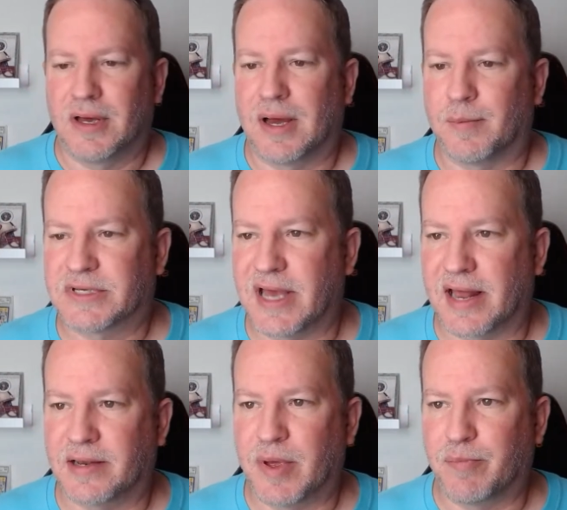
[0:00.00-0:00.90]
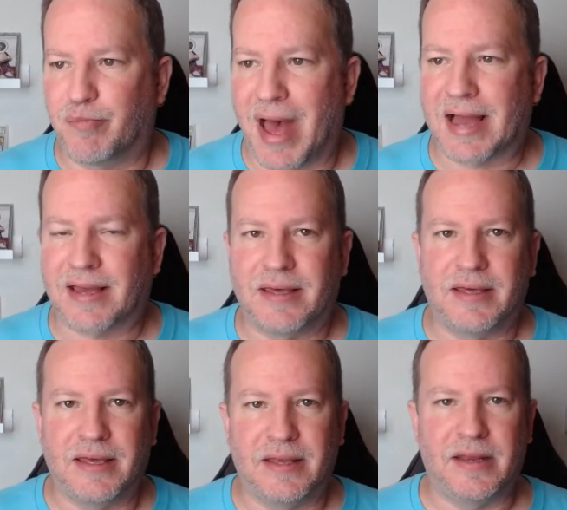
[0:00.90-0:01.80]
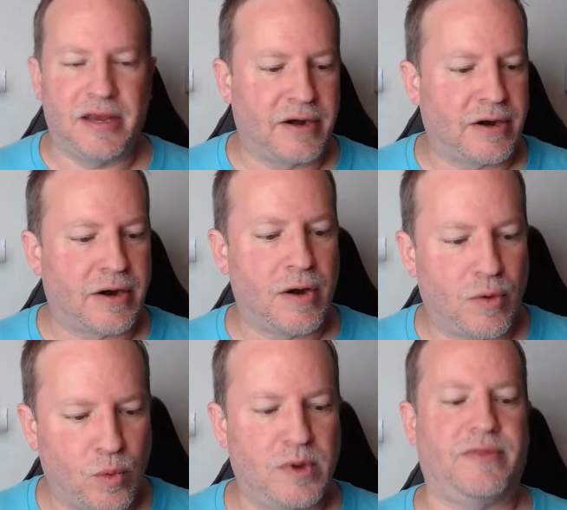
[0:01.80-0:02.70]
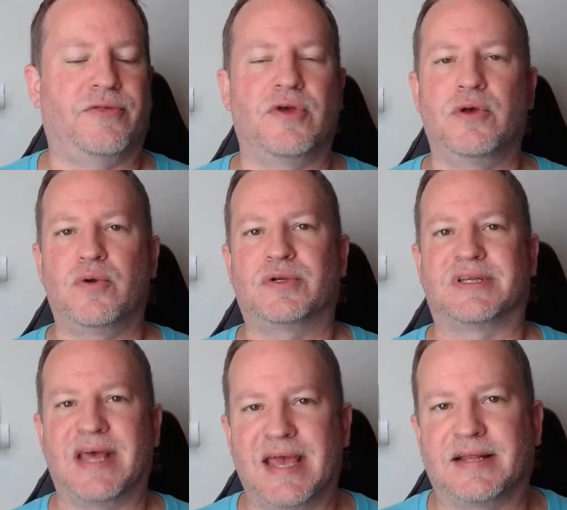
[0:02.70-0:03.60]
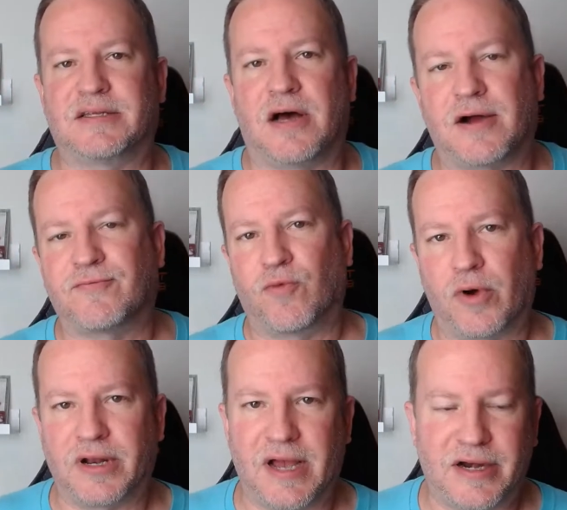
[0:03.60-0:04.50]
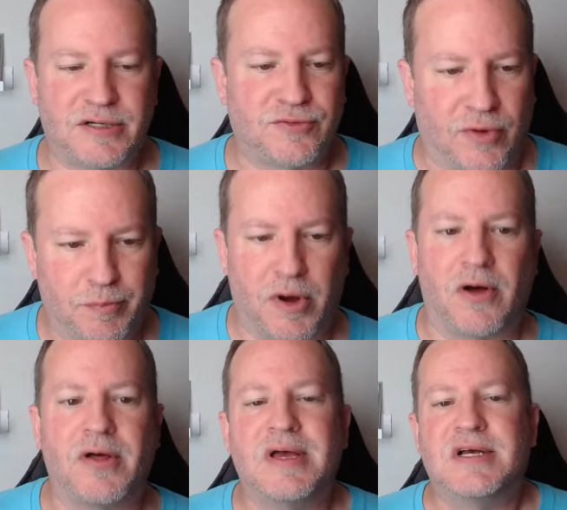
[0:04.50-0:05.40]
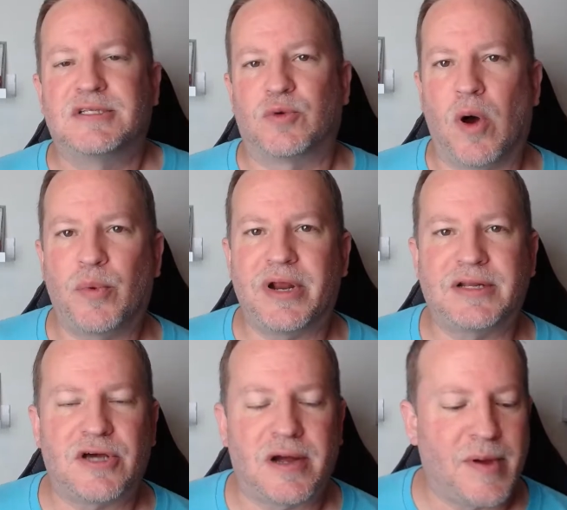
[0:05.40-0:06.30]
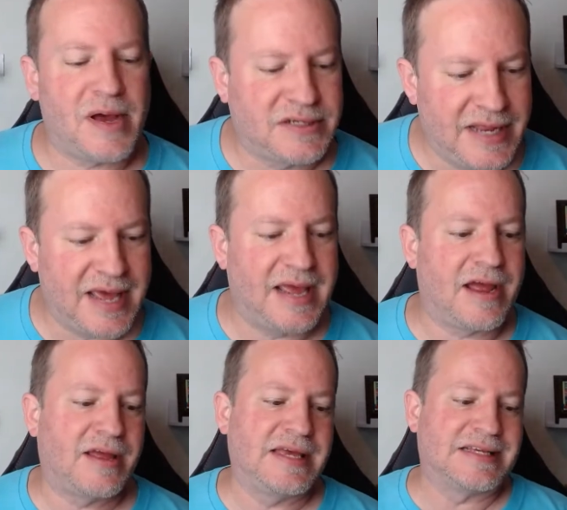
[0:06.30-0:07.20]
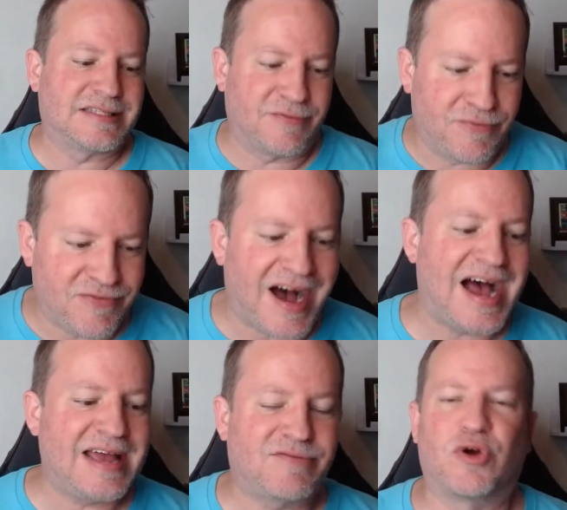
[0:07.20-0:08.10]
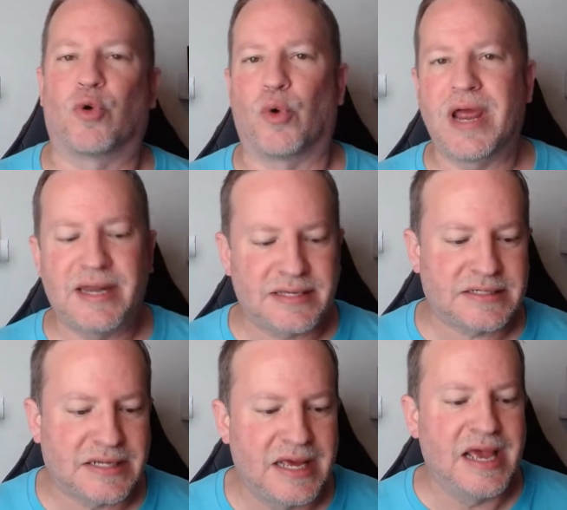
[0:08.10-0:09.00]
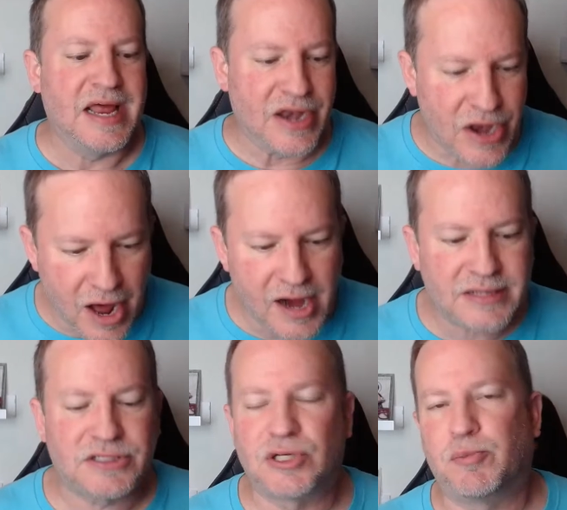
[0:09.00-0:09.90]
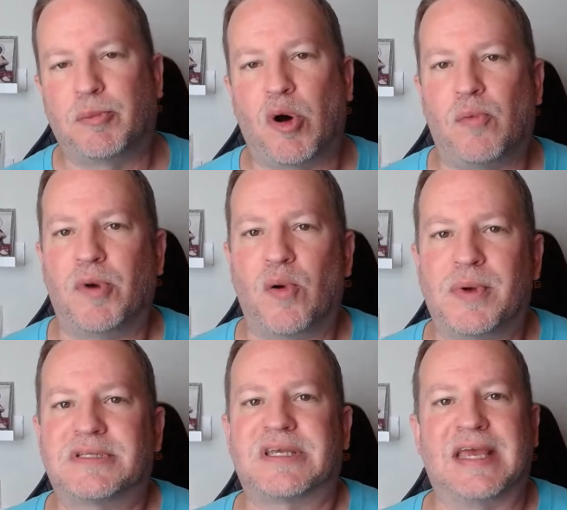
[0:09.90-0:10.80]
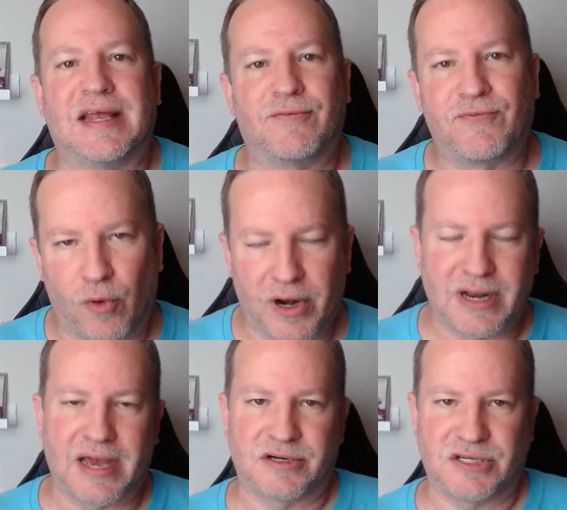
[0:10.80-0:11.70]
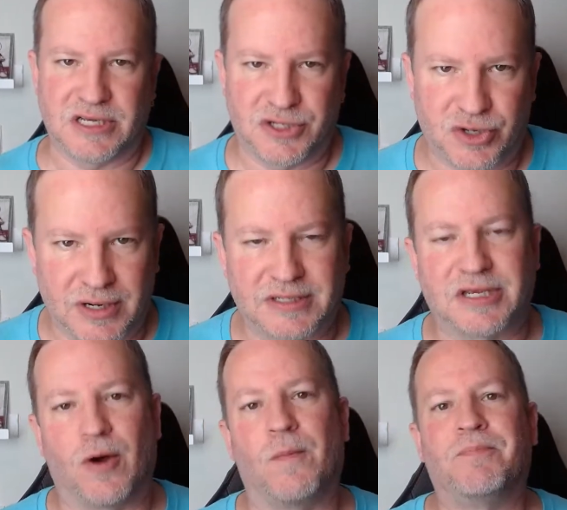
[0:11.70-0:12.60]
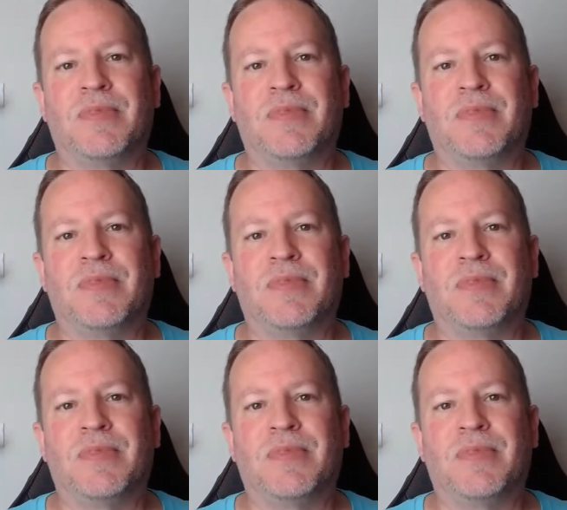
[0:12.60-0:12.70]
I'm excited to be back in here with you today to talk 49ers football. So what we're going to talk about today is the 5 greatest non-Super Bowl moments in 49ers history. So